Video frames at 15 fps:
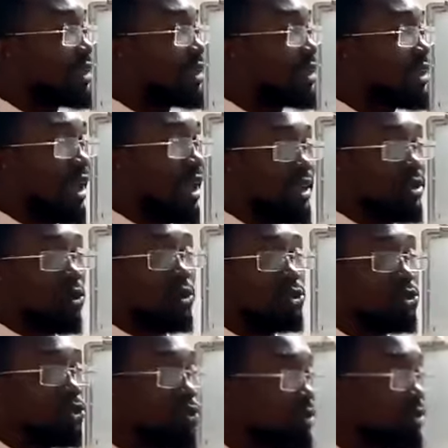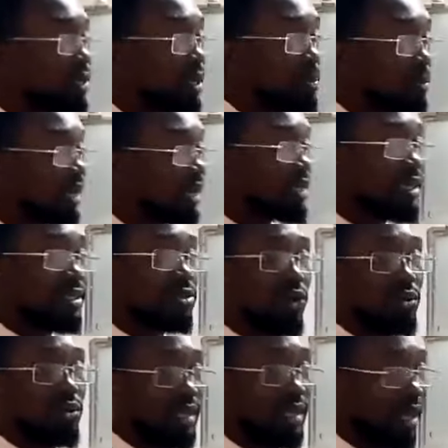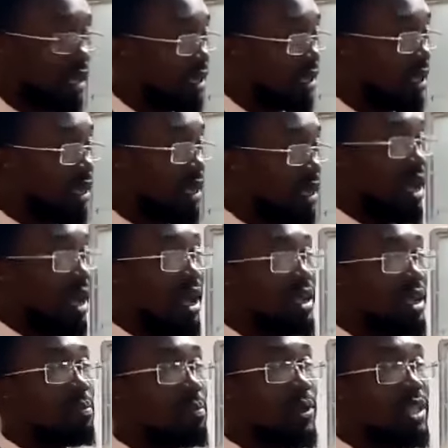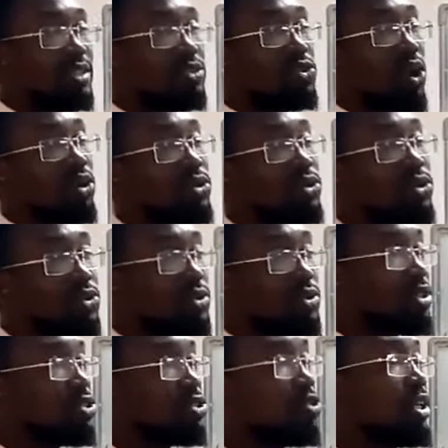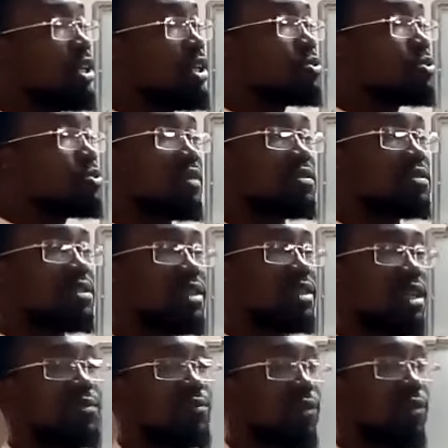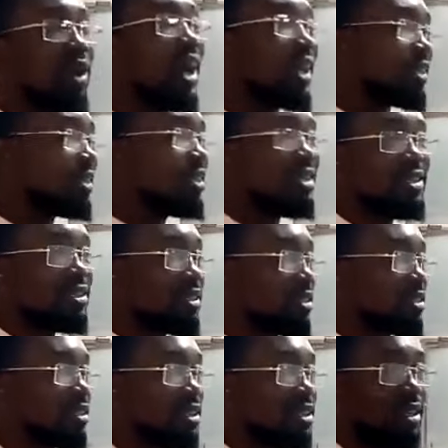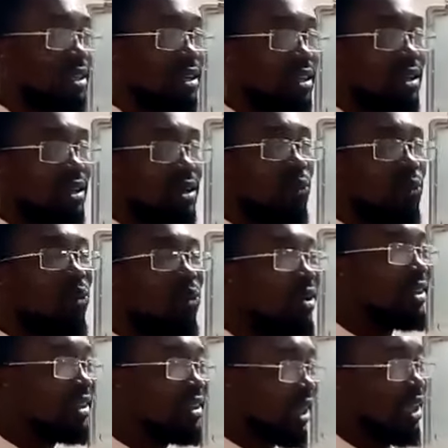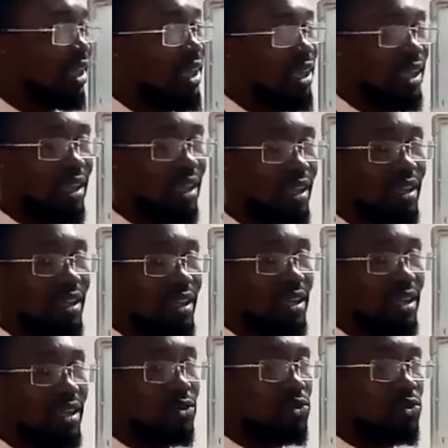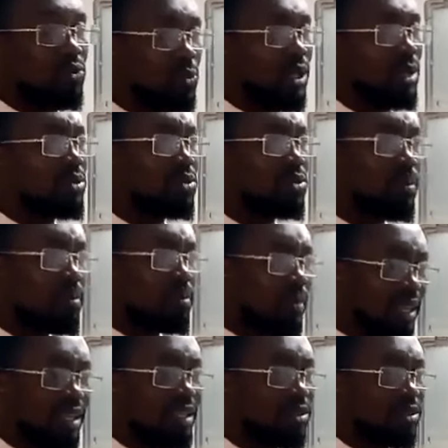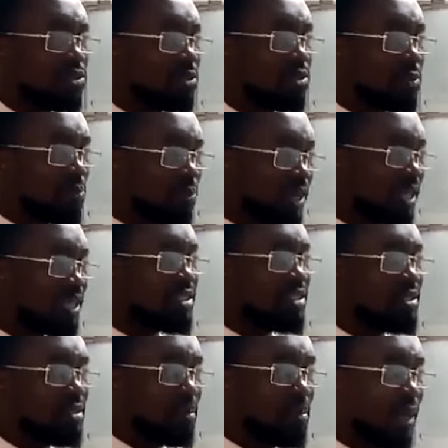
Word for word: I, I don't use a market order. And please don't use it. You need to have stayed for at least one year to be able to make to, to place